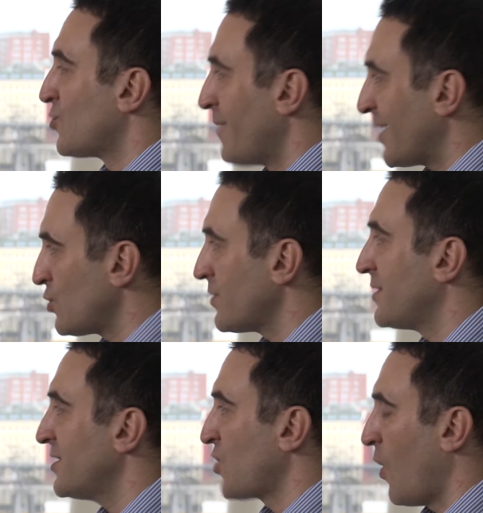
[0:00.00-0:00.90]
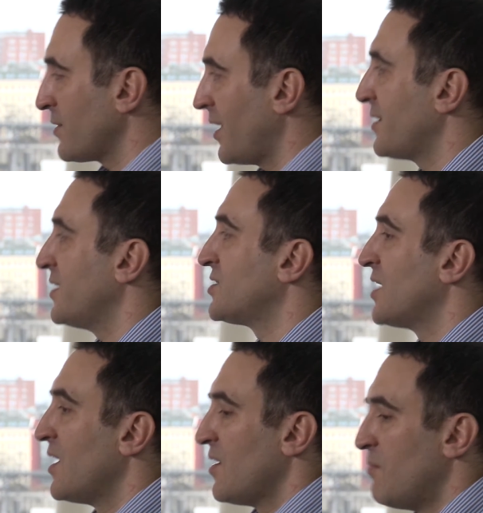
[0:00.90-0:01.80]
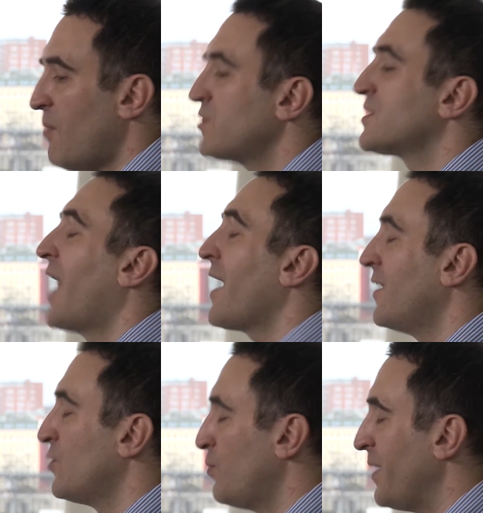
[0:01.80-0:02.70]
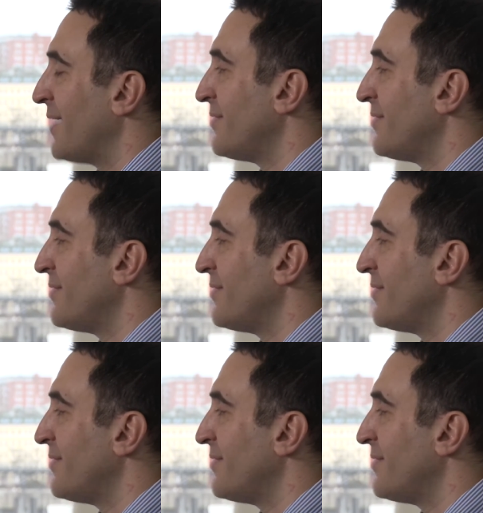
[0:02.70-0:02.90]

to make sure that this content is most likely to be